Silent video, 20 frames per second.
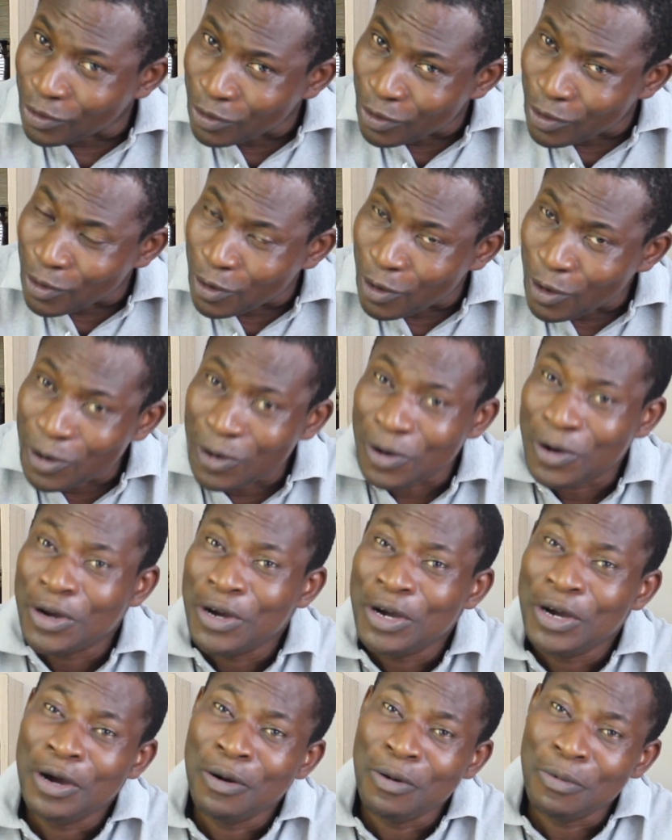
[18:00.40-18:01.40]
so-called,
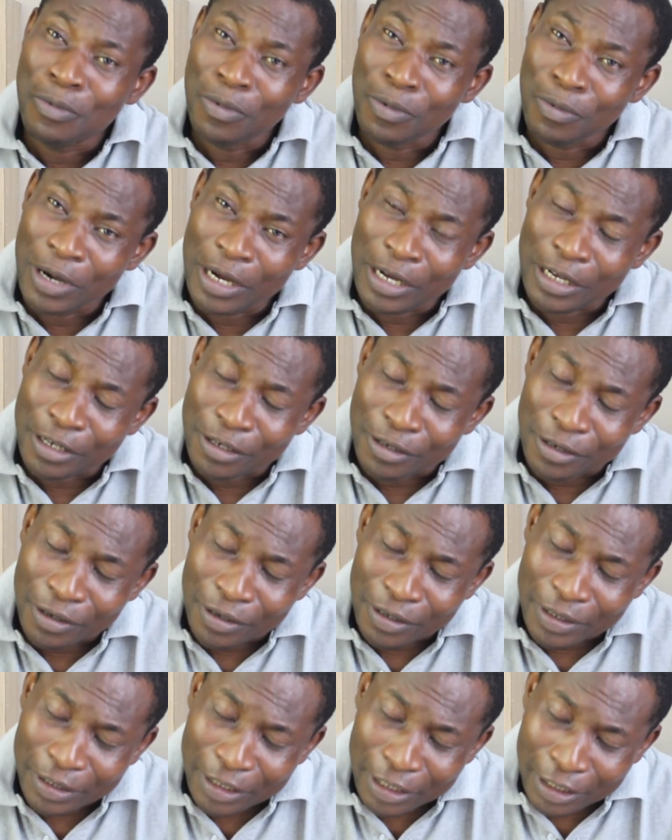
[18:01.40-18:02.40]
you
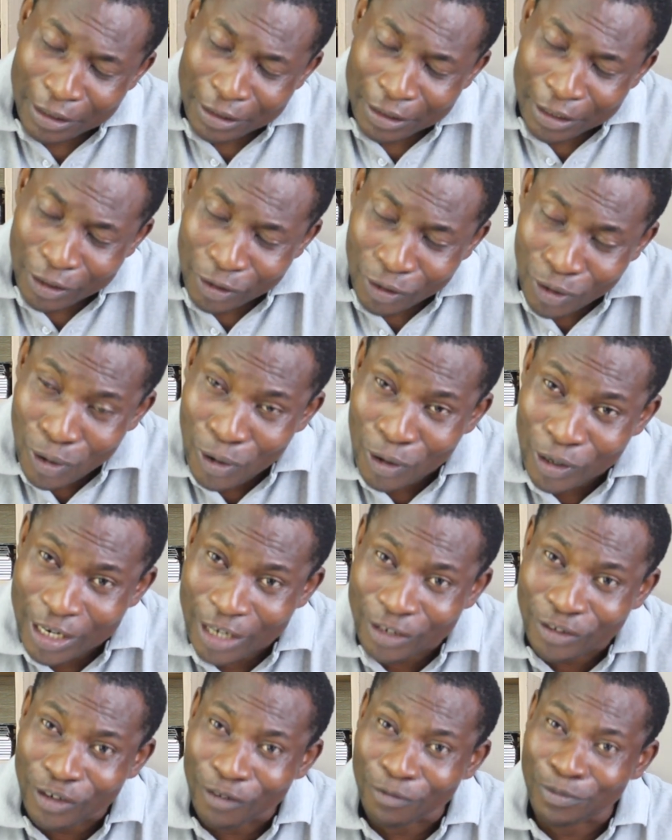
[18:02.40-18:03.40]
know, the yogurt
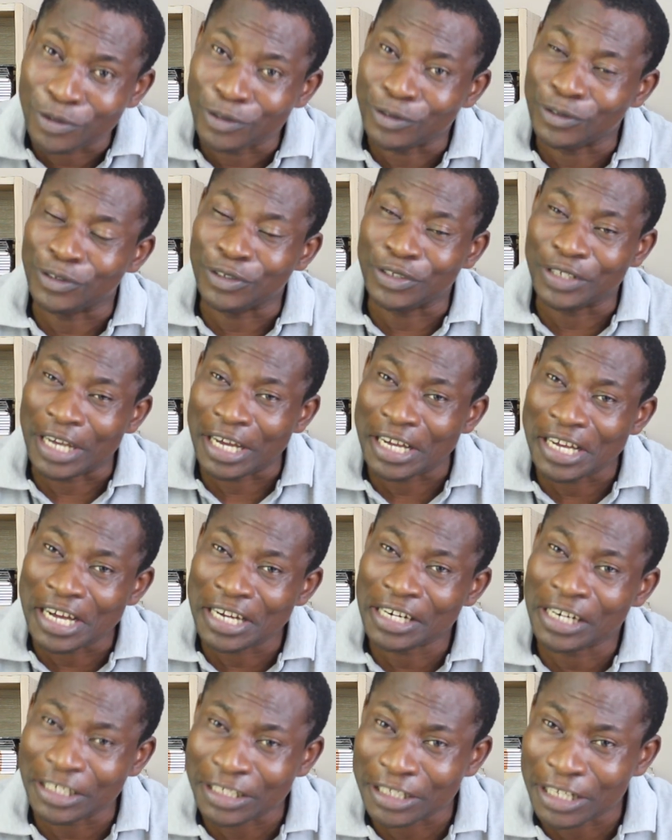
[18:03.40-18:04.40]
that you have produced, her
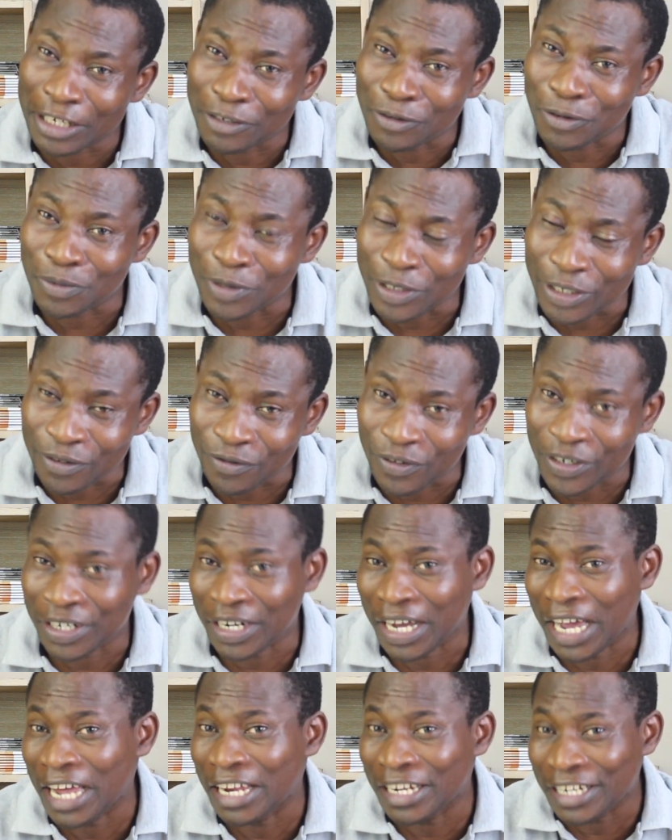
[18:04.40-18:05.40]
understanding will be different.
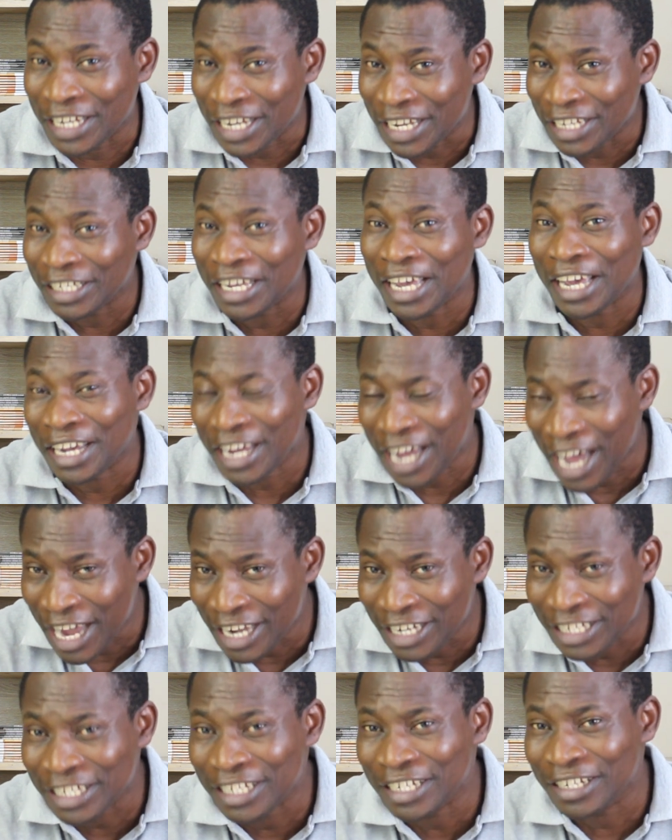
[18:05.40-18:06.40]
And her
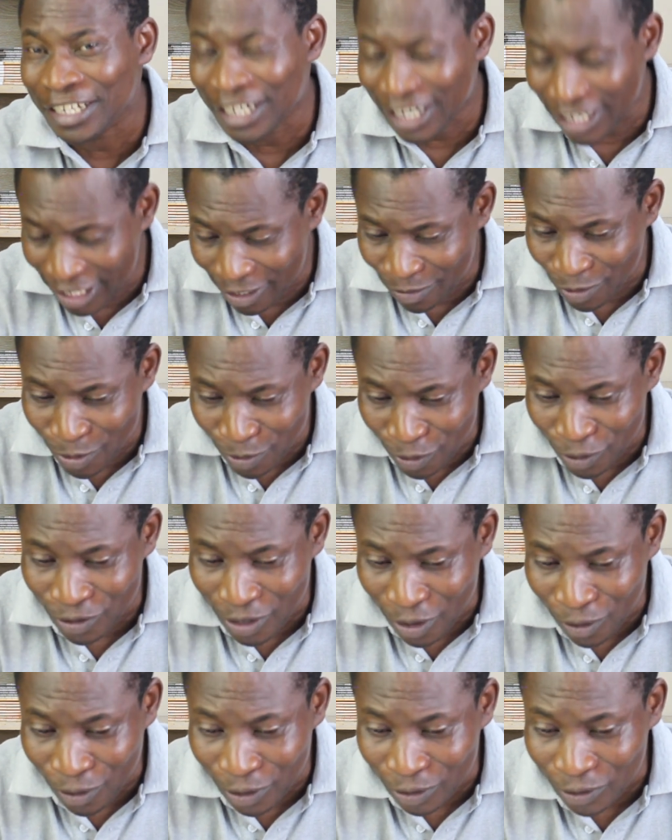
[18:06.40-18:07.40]
kind are the people you
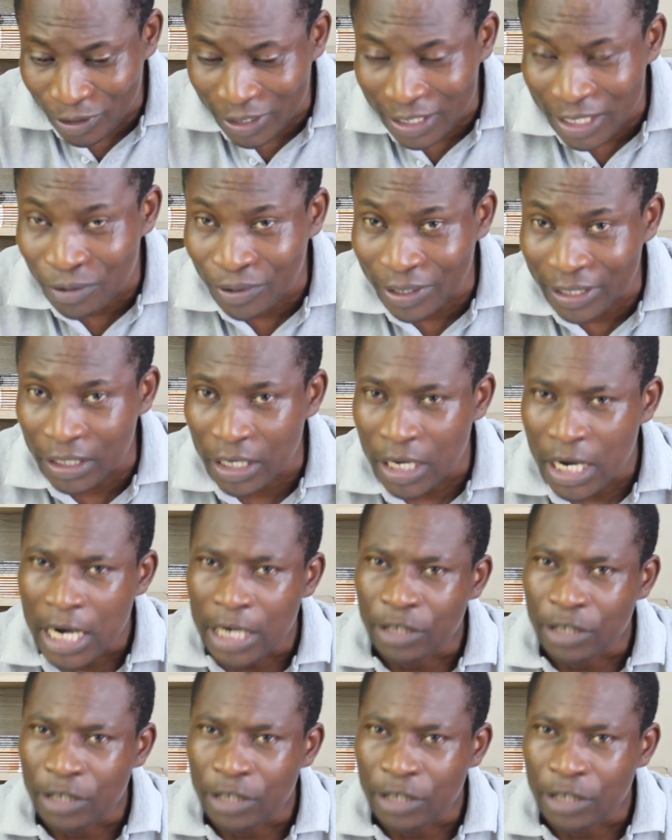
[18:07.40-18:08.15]
are going to deal with.